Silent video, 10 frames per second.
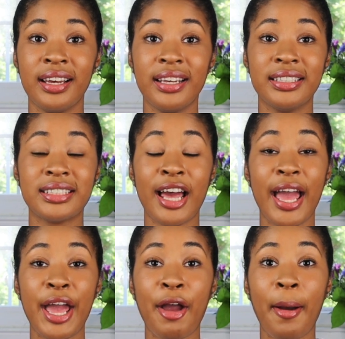is
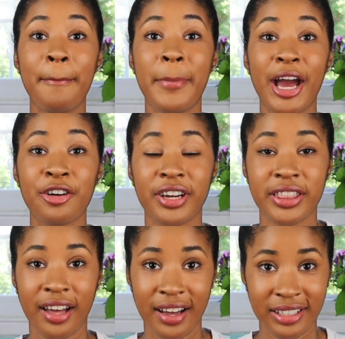a
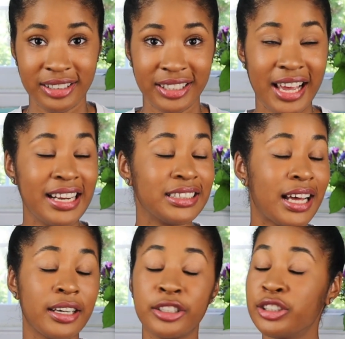marathon. It is
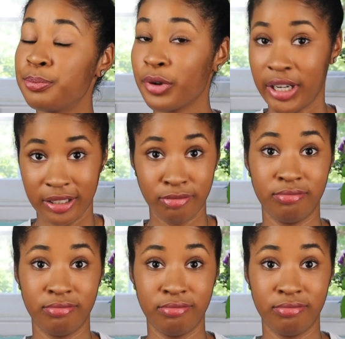not a sprint.